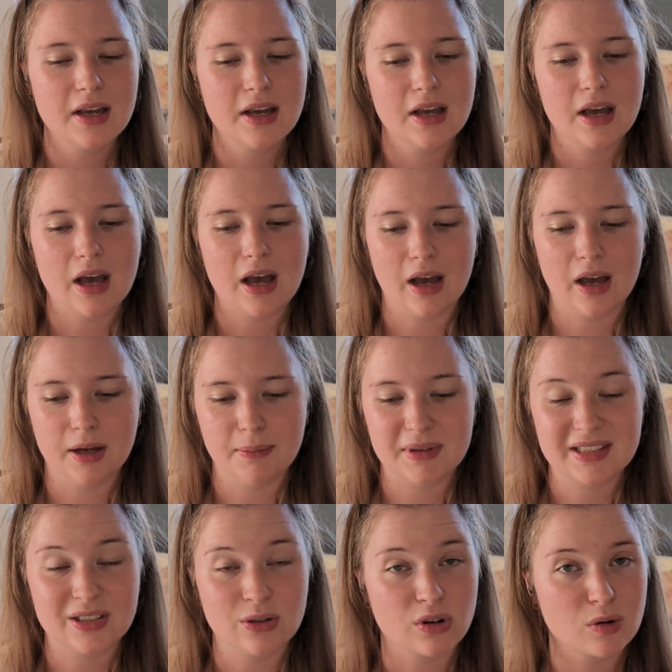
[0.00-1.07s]
It's
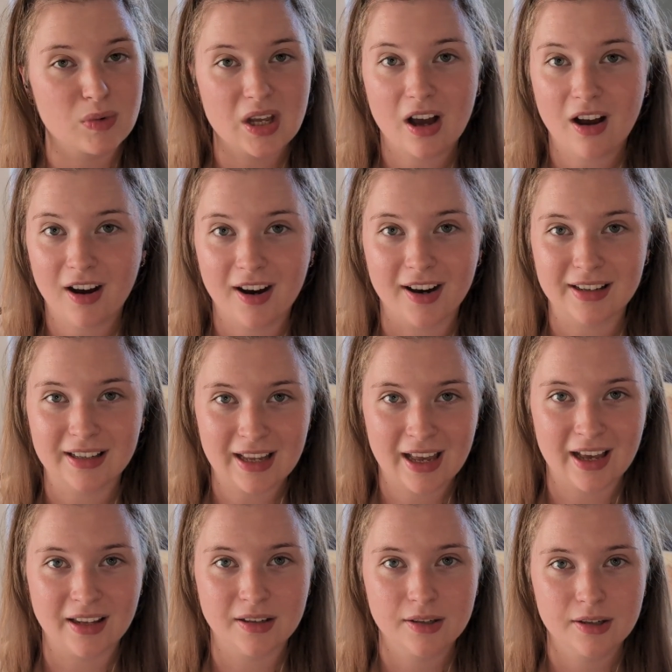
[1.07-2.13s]
still going to be hard
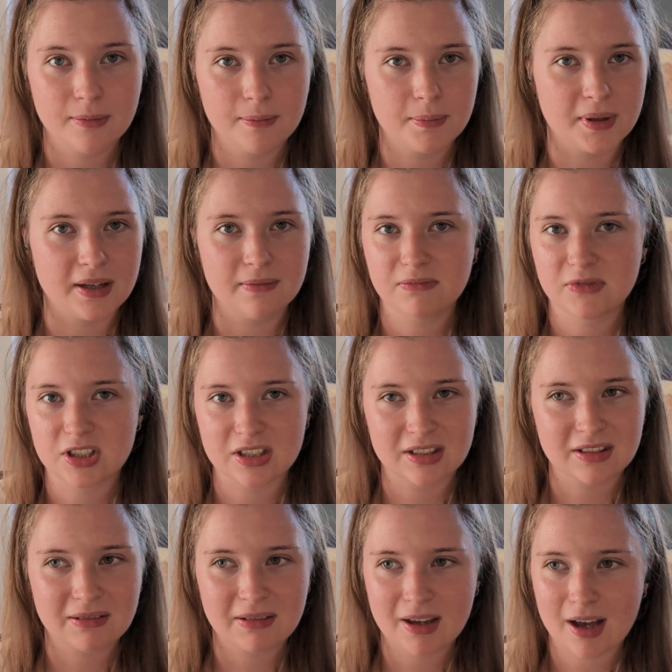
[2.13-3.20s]
again, but just
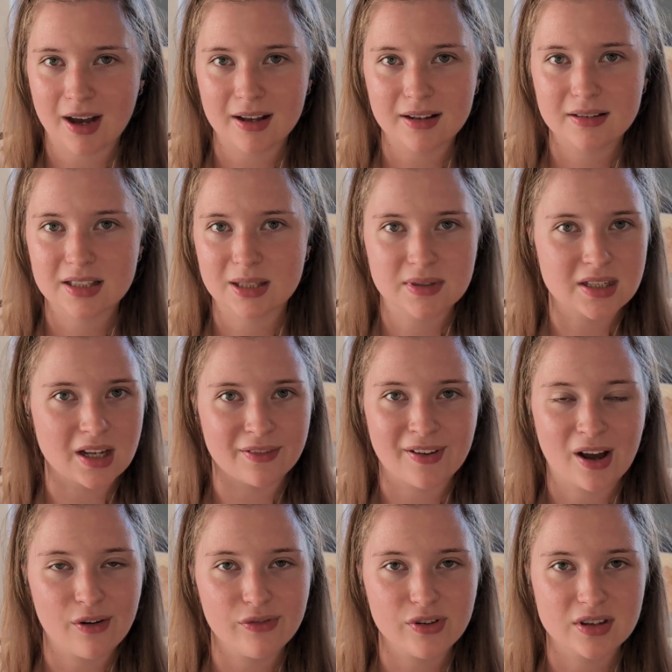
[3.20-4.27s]
cut some stuff
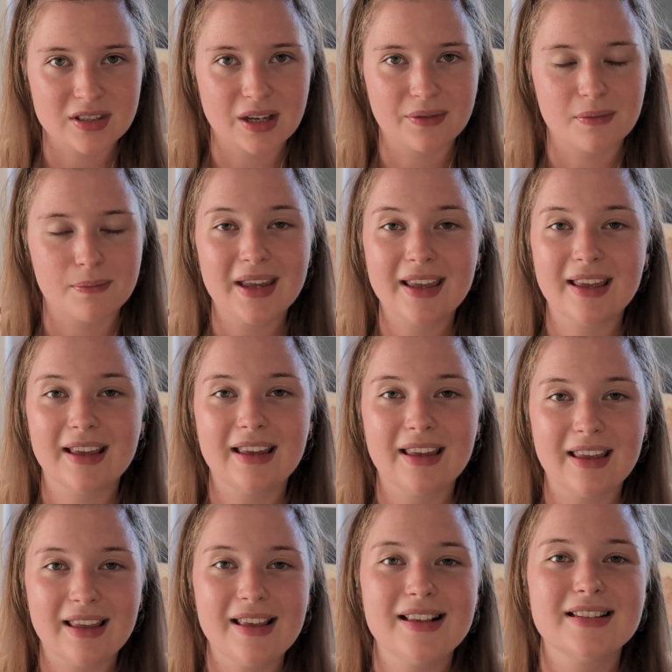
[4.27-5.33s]
out for yourself and make it
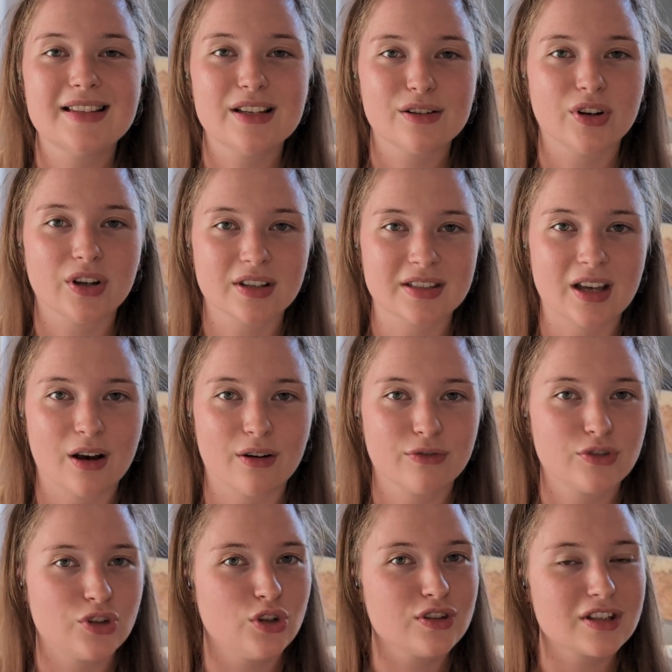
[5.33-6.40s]
easier for yourself.
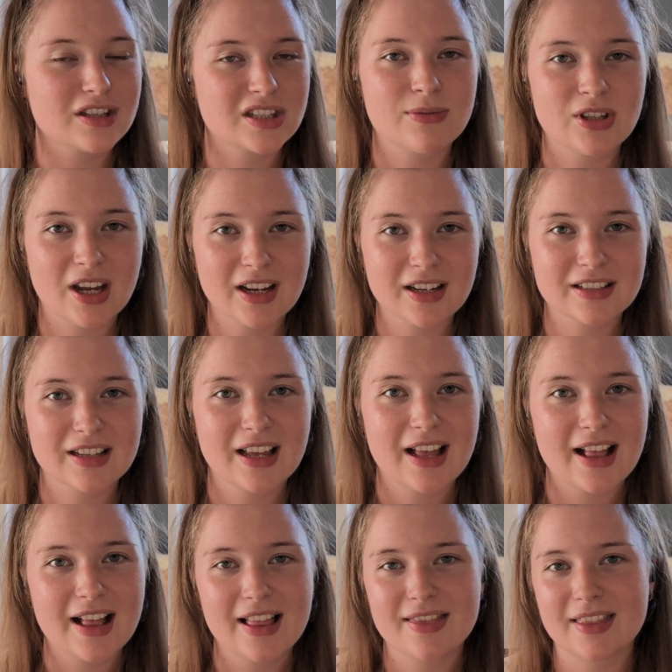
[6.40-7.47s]
Choose a subject
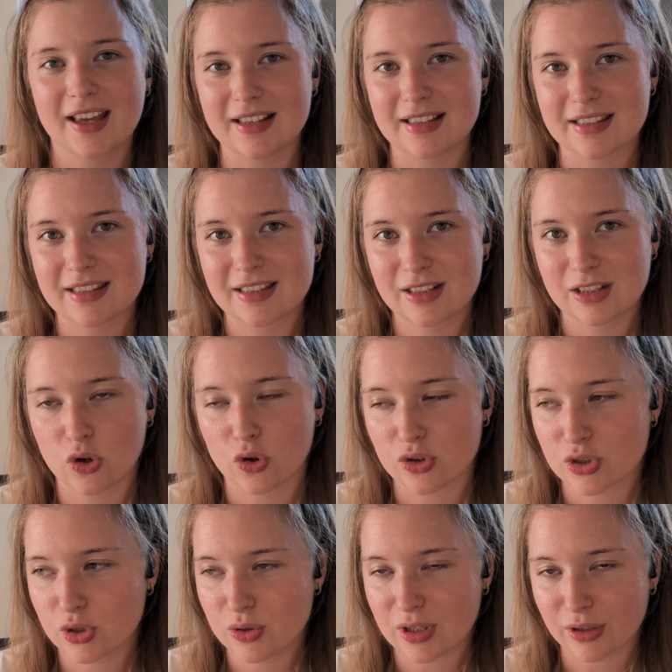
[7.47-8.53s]
that is not
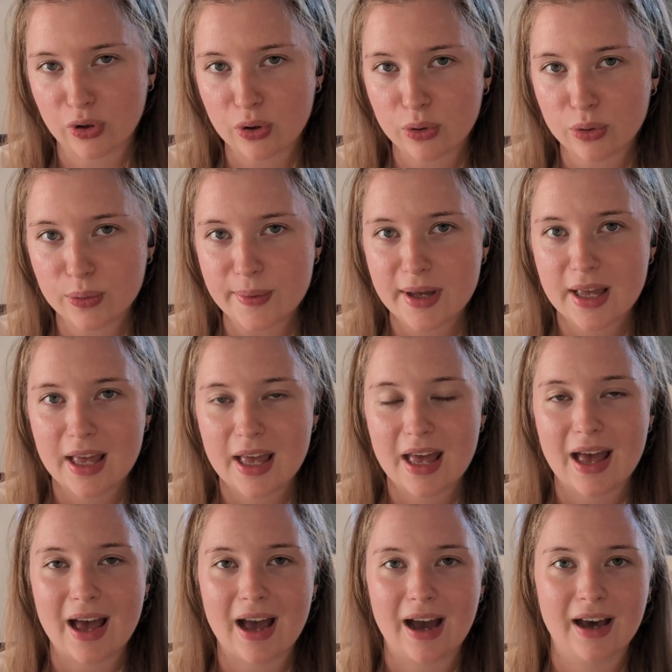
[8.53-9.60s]
too difficult
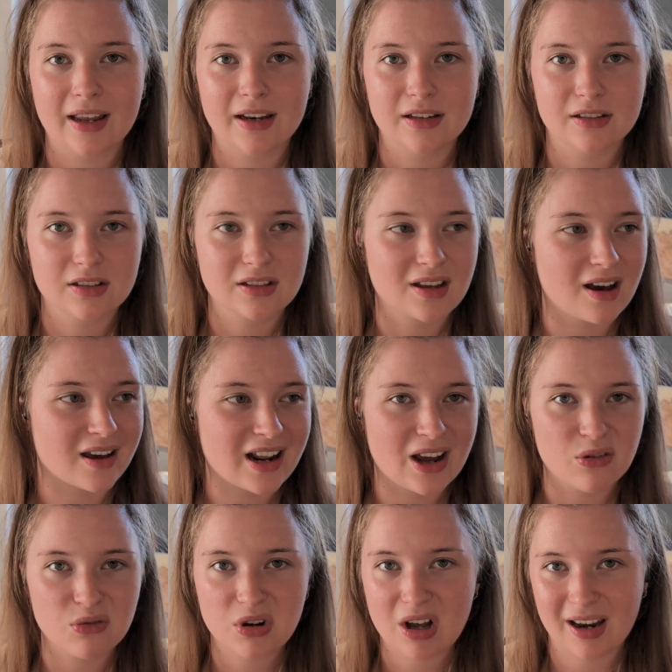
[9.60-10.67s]
and cut
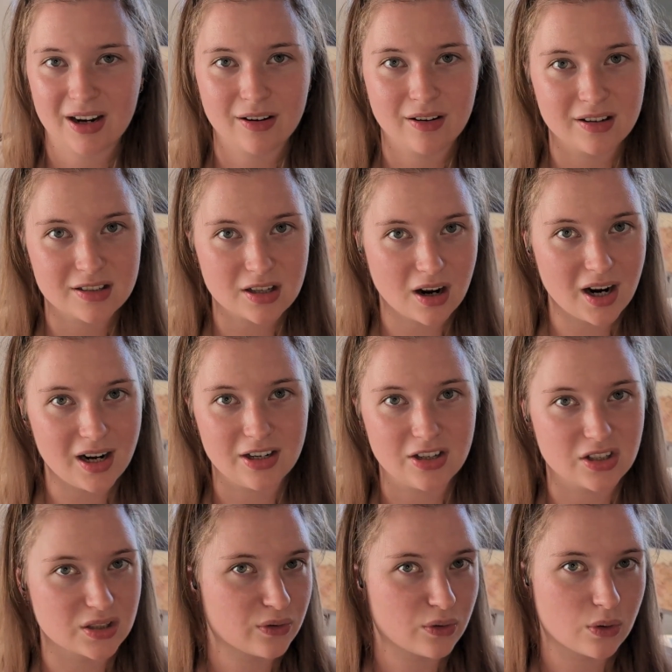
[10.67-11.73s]
out color entirely
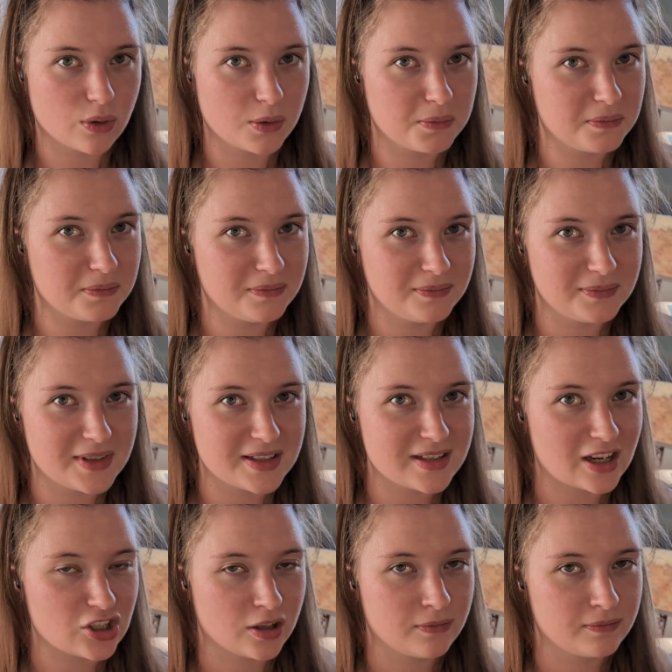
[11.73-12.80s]
just for a session.